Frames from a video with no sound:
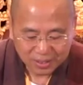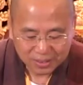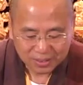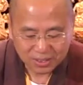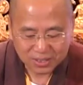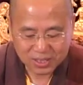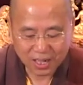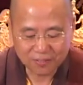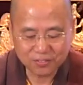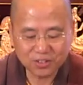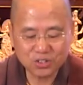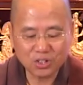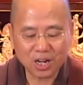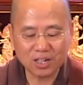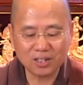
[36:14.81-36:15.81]
The 7th
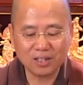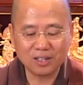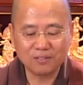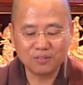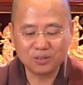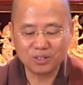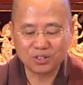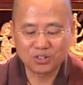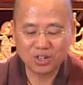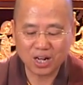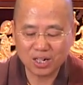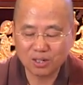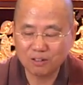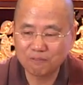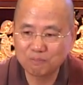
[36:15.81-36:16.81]
jhana level is
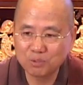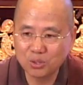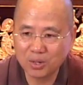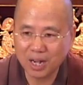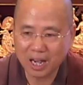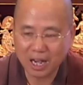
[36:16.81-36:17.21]
jhana of pure